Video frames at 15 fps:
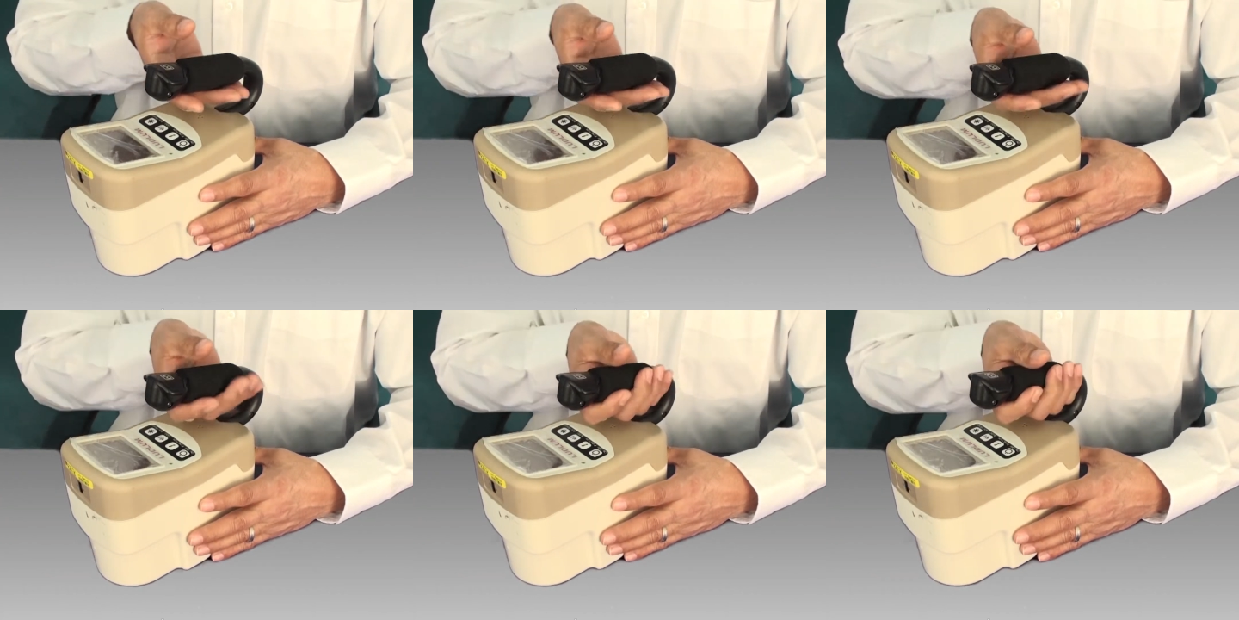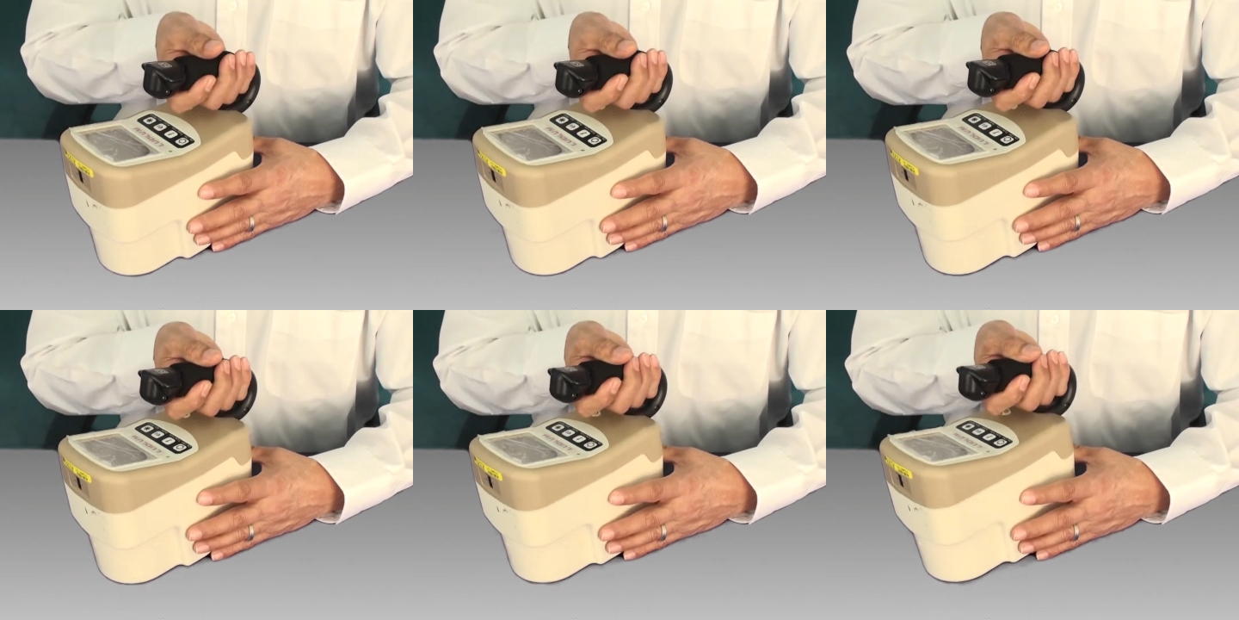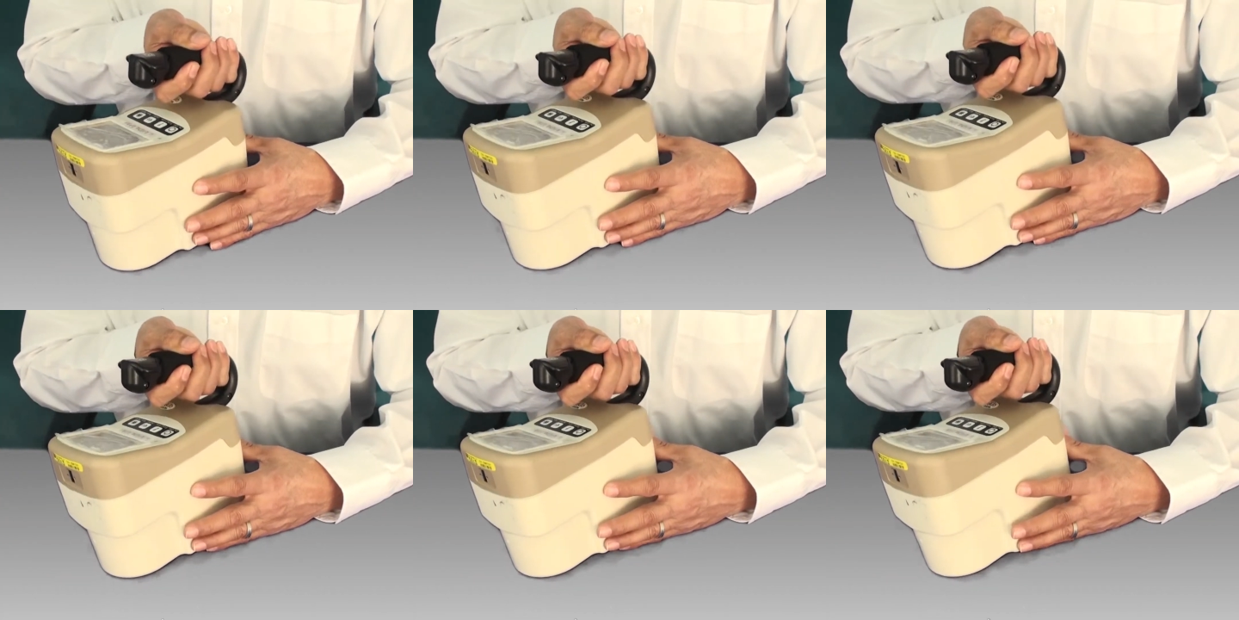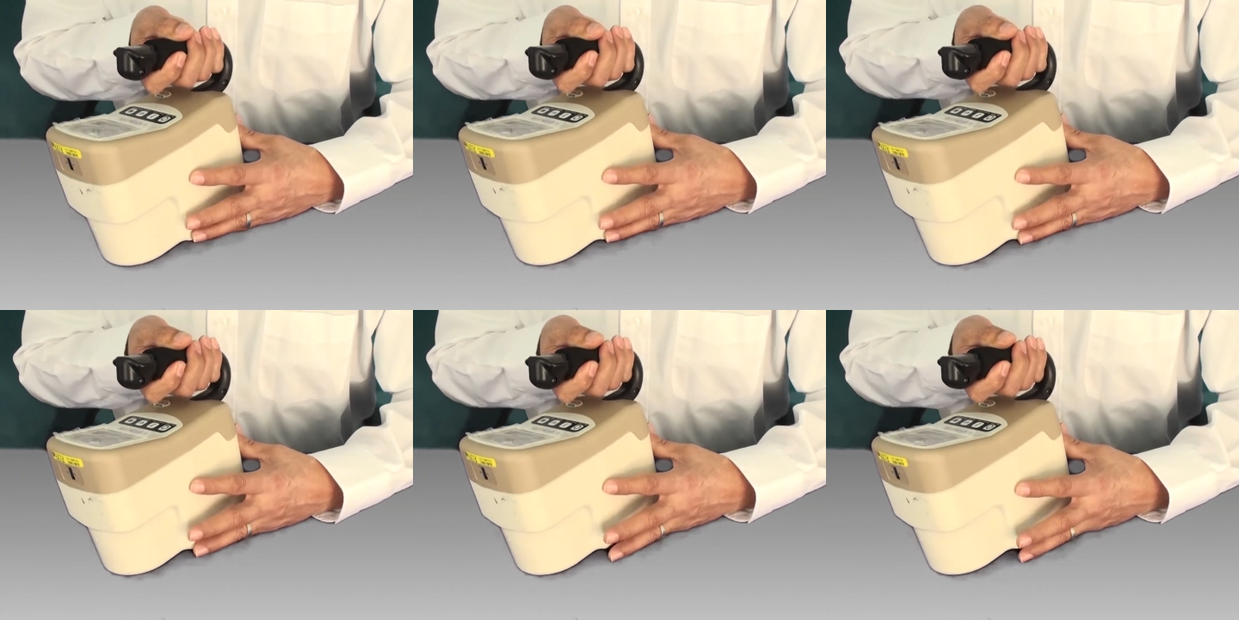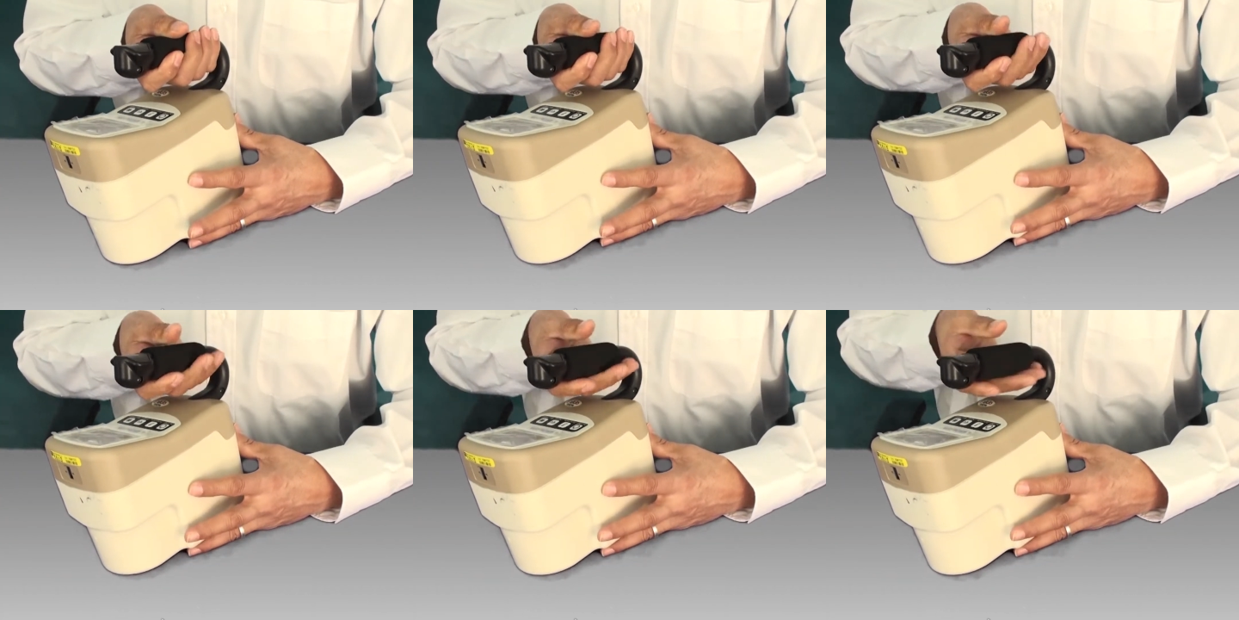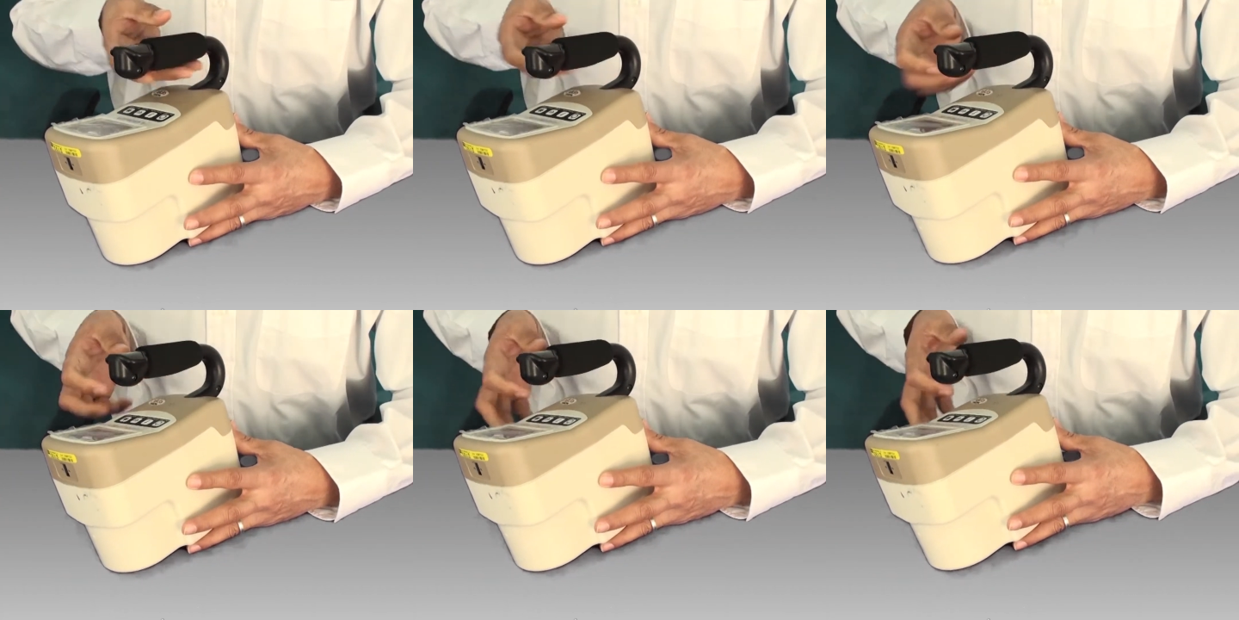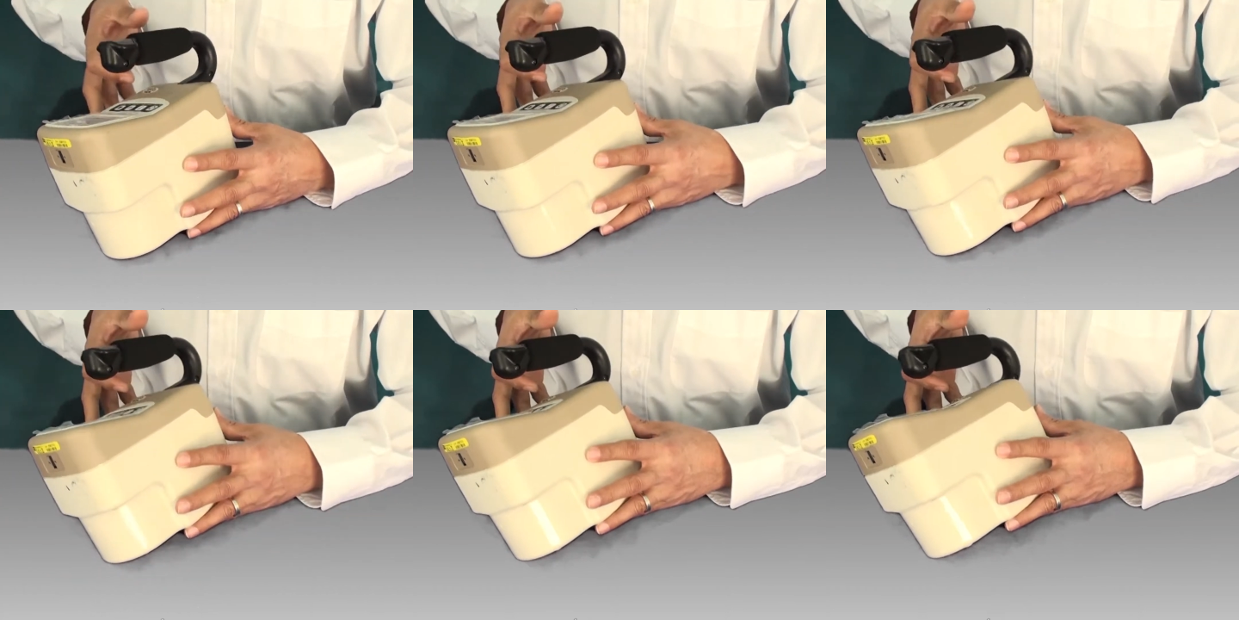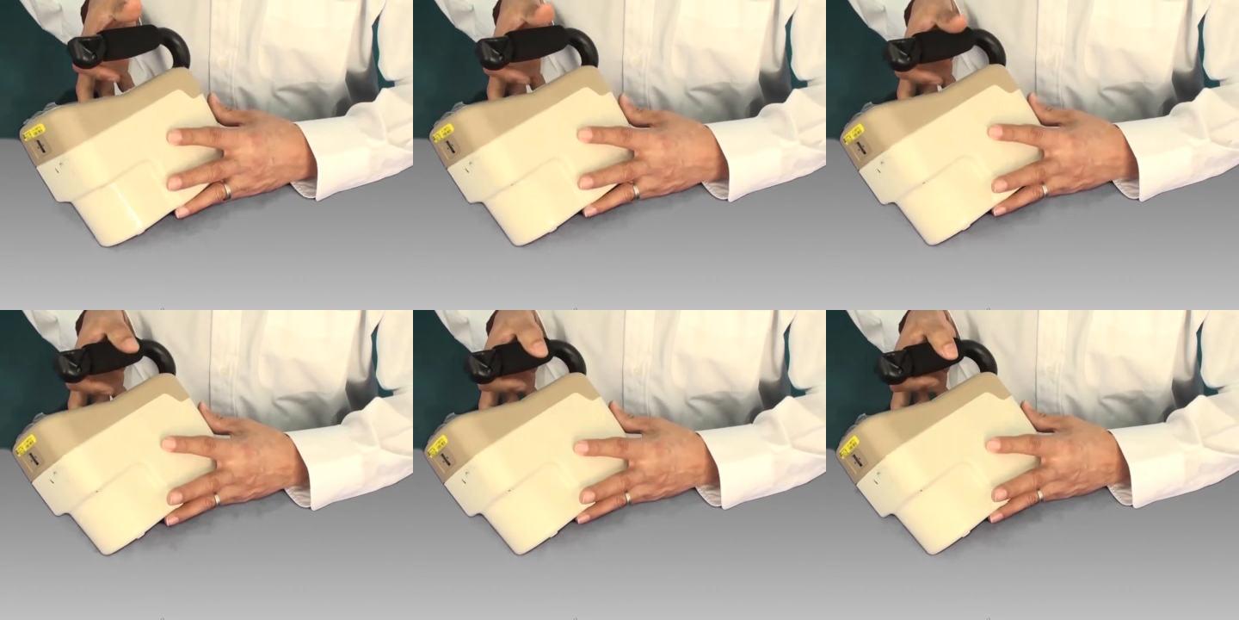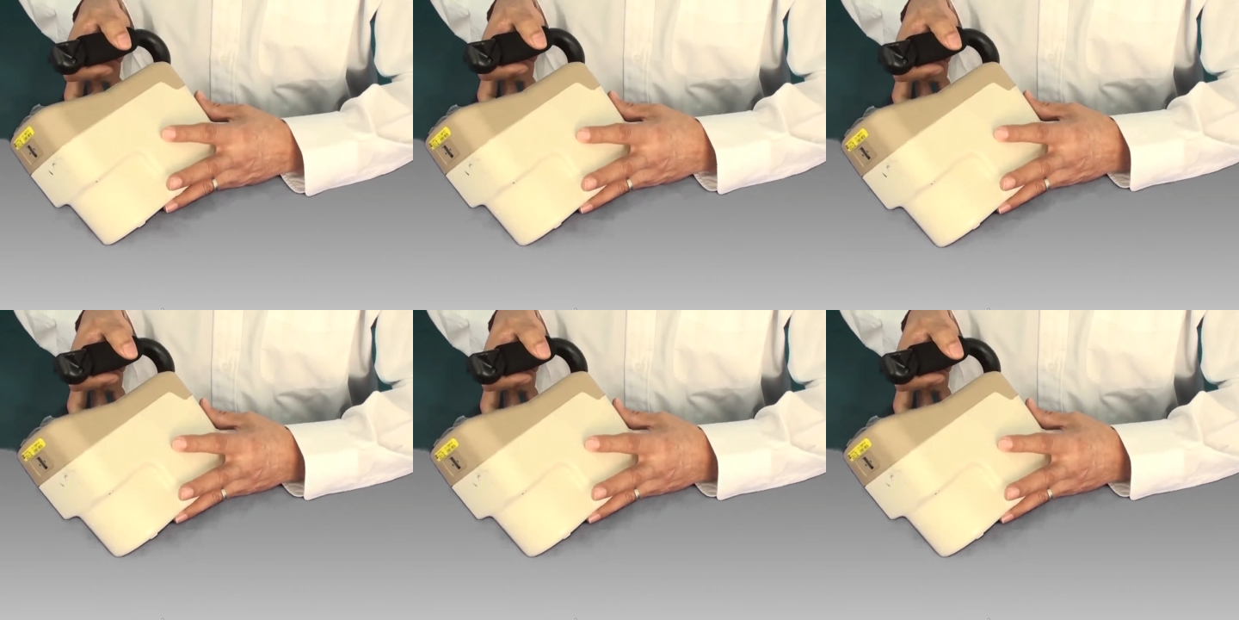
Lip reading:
[unreadable: no face in view]